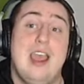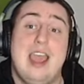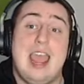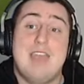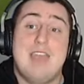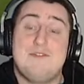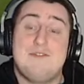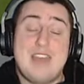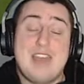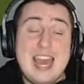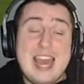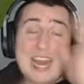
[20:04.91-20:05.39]

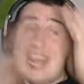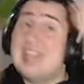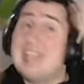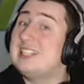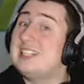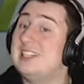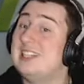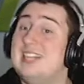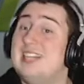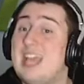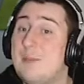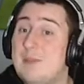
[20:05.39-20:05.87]
If that
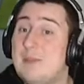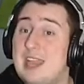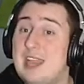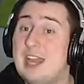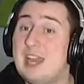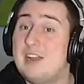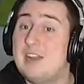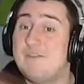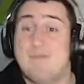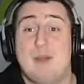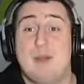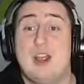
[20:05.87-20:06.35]
isn't coming out
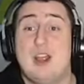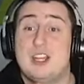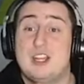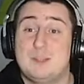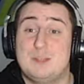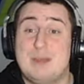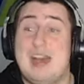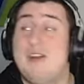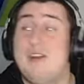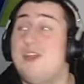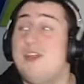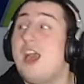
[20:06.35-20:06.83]
of Berg's
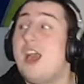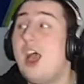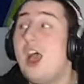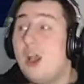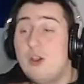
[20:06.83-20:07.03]
mouth,